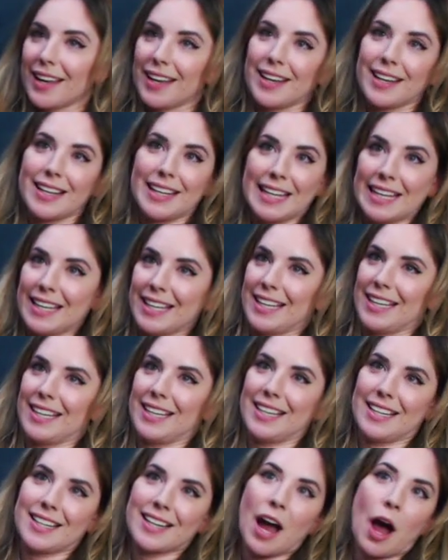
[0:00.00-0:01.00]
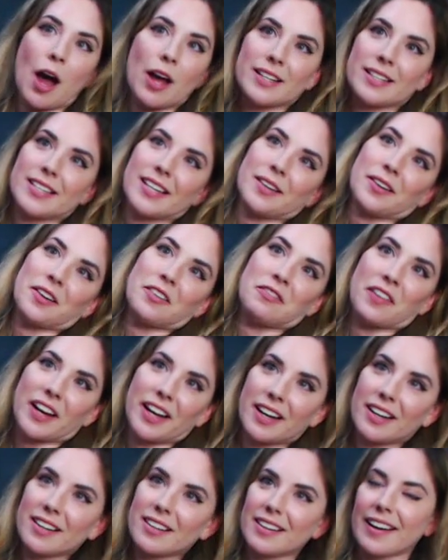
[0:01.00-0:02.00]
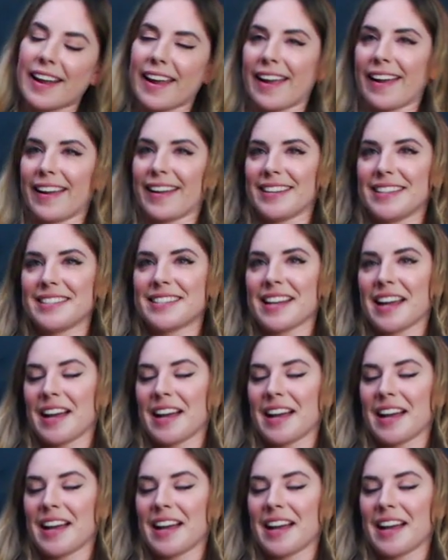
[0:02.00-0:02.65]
he got into a fight and